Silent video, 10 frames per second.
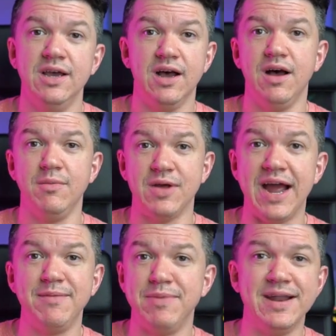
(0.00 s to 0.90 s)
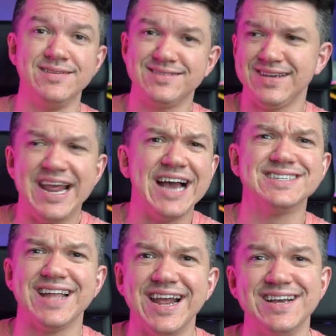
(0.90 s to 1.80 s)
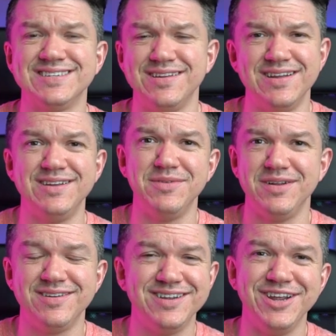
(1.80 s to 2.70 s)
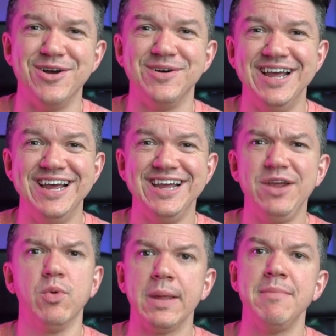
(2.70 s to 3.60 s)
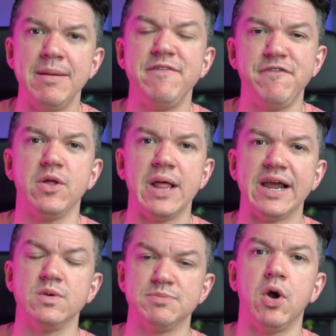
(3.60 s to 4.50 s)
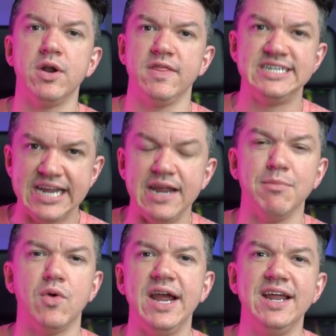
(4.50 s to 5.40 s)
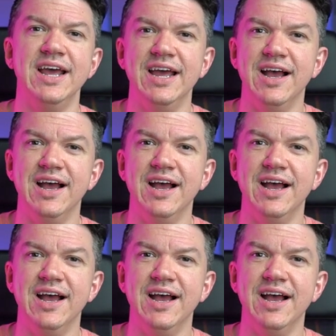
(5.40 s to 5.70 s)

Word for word: Um, I had been his guest, I guess, and, and, you know, he really made me feel like I was part of the team, right?